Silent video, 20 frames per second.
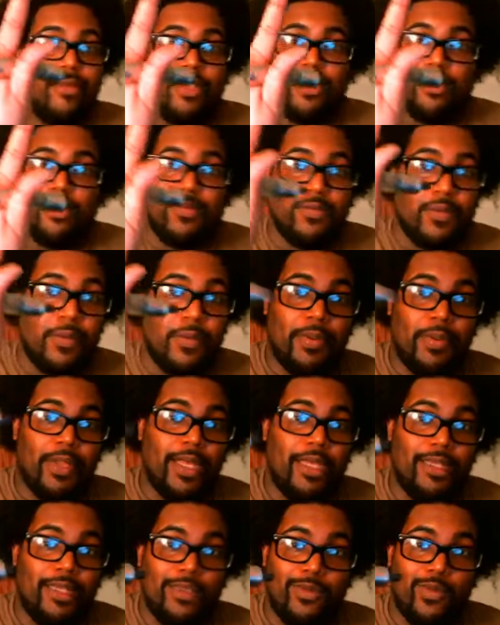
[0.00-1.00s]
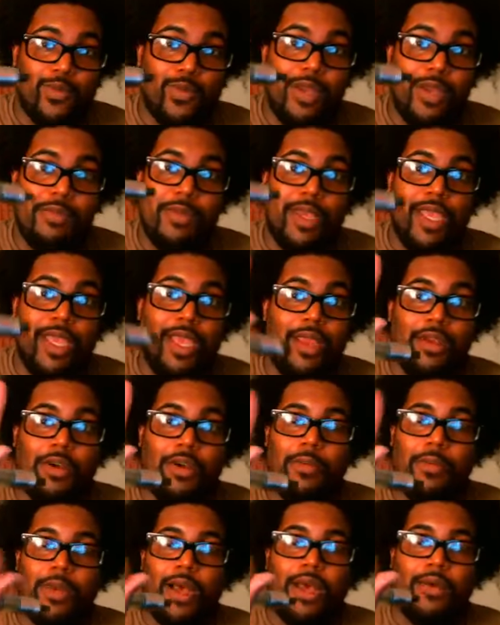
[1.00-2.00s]
just replace one
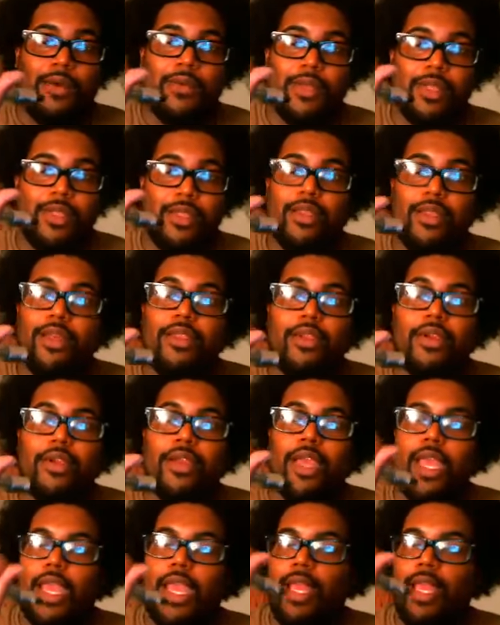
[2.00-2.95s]
mechanical mod with another